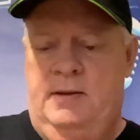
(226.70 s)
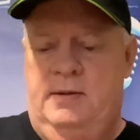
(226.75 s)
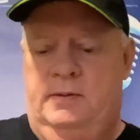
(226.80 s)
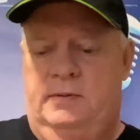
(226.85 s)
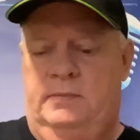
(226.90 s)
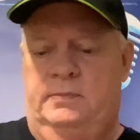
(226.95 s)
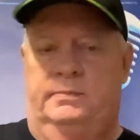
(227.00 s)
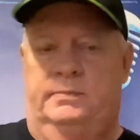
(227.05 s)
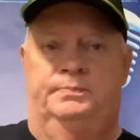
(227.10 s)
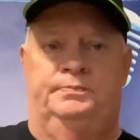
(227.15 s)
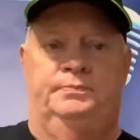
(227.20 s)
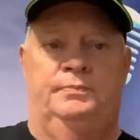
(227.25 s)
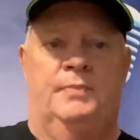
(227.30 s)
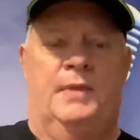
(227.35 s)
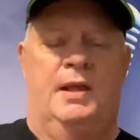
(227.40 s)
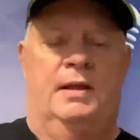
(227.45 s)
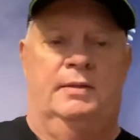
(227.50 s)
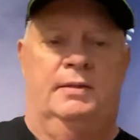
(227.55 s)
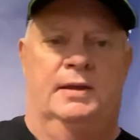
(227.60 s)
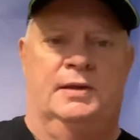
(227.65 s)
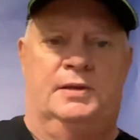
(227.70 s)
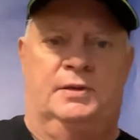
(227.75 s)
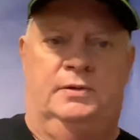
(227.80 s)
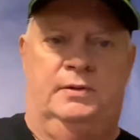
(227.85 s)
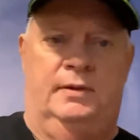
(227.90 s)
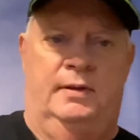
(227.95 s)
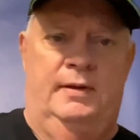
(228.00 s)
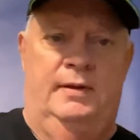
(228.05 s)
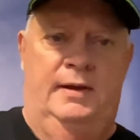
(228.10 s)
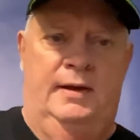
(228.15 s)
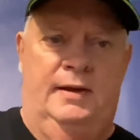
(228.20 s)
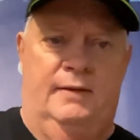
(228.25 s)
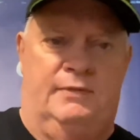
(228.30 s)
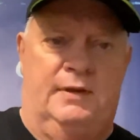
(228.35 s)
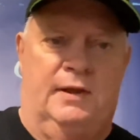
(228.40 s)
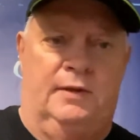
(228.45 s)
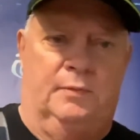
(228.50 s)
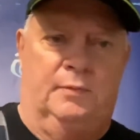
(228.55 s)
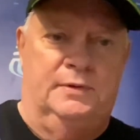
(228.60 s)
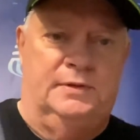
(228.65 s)
If
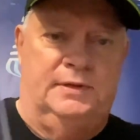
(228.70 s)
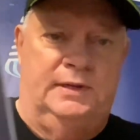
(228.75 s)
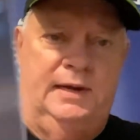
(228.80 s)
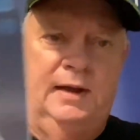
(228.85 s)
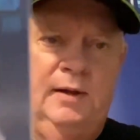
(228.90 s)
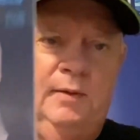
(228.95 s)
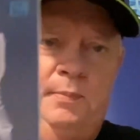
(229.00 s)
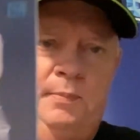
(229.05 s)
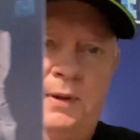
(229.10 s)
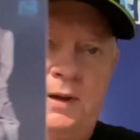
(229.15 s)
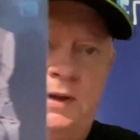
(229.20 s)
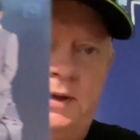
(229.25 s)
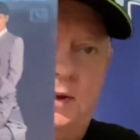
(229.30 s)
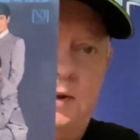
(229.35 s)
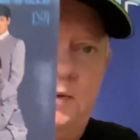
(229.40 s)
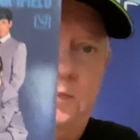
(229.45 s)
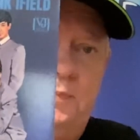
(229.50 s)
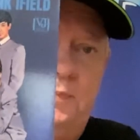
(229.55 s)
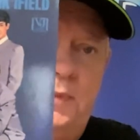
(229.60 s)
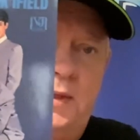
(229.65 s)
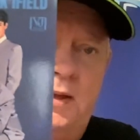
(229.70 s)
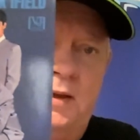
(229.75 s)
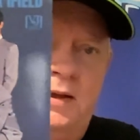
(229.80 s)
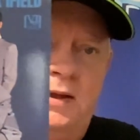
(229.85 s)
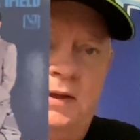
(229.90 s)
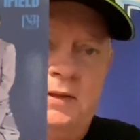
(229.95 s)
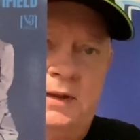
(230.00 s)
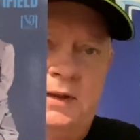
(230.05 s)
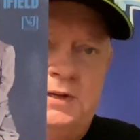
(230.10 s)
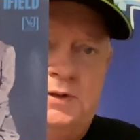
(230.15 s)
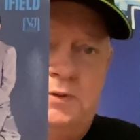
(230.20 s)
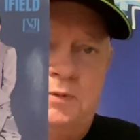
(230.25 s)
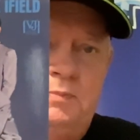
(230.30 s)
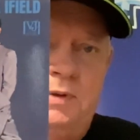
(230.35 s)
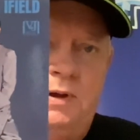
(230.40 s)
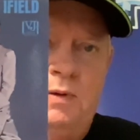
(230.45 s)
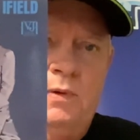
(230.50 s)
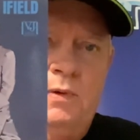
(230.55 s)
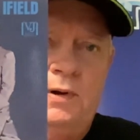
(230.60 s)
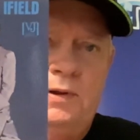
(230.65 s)
this was the LP, this would
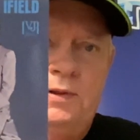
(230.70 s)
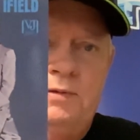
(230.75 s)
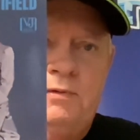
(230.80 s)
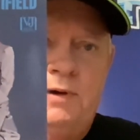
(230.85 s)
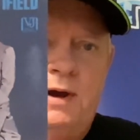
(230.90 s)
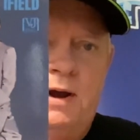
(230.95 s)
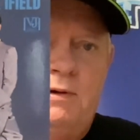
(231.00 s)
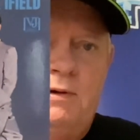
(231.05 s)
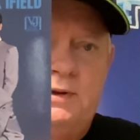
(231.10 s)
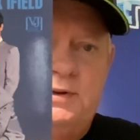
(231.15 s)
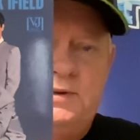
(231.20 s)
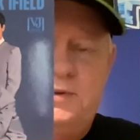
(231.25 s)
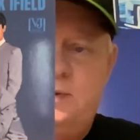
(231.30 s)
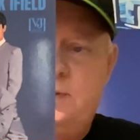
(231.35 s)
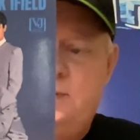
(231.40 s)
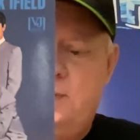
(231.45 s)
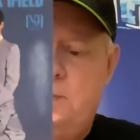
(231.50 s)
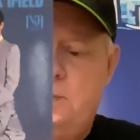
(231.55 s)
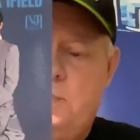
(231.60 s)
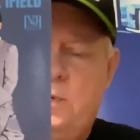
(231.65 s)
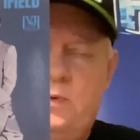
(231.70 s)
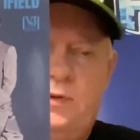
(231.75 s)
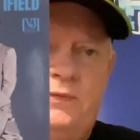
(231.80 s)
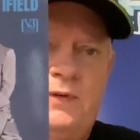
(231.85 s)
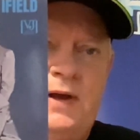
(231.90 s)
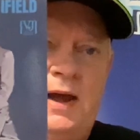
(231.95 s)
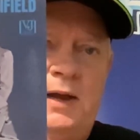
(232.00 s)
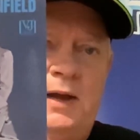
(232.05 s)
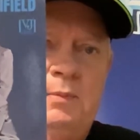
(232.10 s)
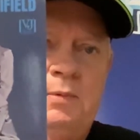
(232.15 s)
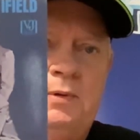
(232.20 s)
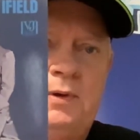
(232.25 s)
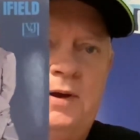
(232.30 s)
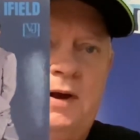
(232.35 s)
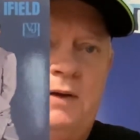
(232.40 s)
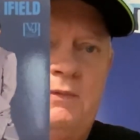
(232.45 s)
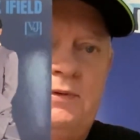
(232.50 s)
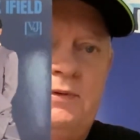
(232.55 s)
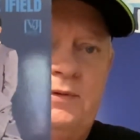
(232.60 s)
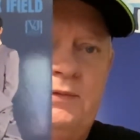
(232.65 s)
be one of the rarest and most valuable
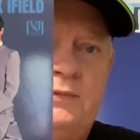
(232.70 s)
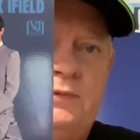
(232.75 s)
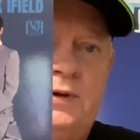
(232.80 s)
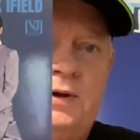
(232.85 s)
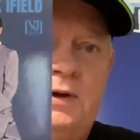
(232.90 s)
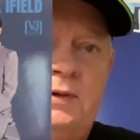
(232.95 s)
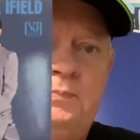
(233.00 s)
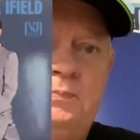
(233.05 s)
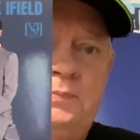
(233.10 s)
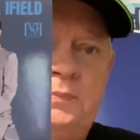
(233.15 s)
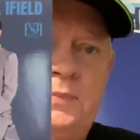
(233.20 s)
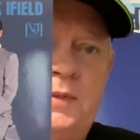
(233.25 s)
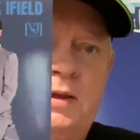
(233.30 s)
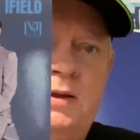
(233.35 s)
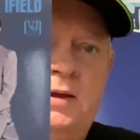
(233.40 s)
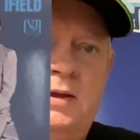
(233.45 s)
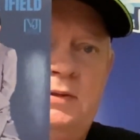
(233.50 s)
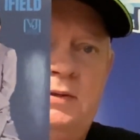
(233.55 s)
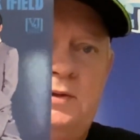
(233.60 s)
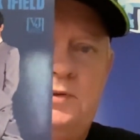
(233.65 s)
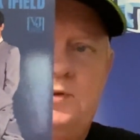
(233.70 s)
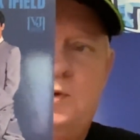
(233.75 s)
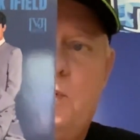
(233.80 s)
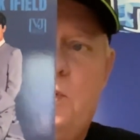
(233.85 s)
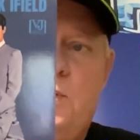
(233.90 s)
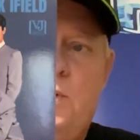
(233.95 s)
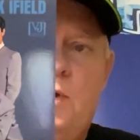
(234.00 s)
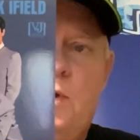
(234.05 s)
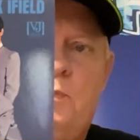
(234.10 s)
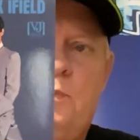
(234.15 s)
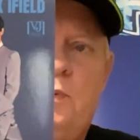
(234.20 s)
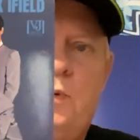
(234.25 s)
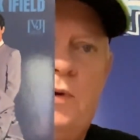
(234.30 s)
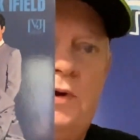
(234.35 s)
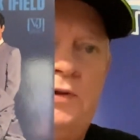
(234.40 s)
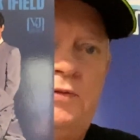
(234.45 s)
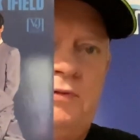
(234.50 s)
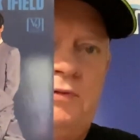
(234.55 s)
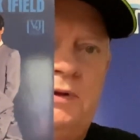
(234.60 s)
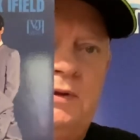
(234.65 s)
covers of all. The so-called
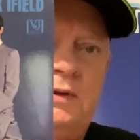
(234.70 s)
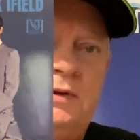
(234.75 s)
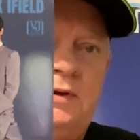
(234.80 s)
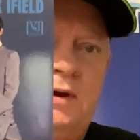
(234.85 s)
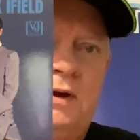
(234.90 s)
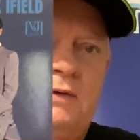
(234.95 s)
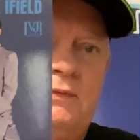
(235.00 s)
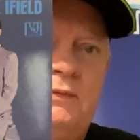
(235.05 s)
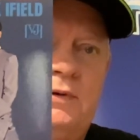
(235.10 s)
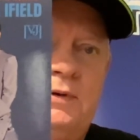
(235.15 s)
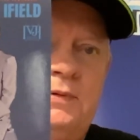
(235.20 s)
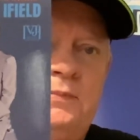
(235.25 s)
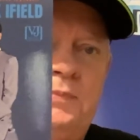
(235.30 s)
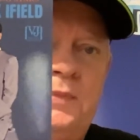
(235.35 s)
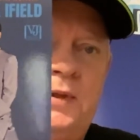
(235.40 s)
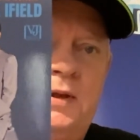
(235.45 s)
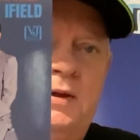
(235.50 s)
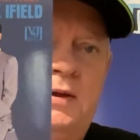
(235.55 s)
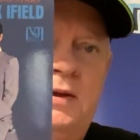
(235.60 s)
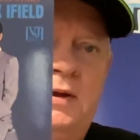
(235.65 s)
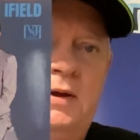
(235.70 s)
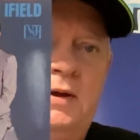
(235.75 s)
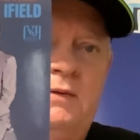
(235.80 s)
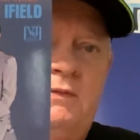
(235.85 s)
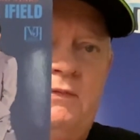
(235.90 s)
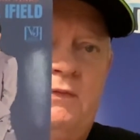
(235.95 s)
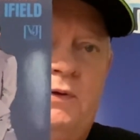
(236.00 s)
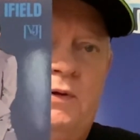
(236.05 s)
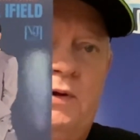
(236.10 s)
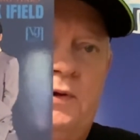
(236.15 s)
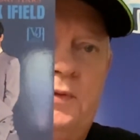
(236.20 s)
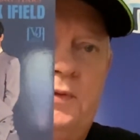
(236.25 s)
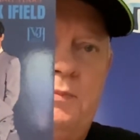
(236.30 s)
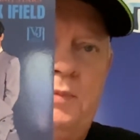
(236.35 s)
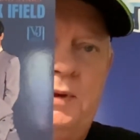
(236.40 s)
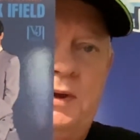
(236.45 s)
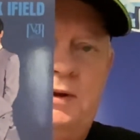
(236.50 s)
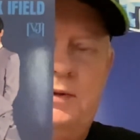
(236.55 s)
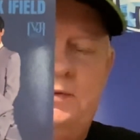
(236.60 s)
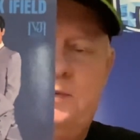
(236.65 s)
portrait cover for the
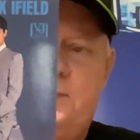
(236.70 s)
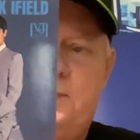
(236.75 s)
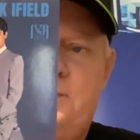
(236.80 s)
Beatles and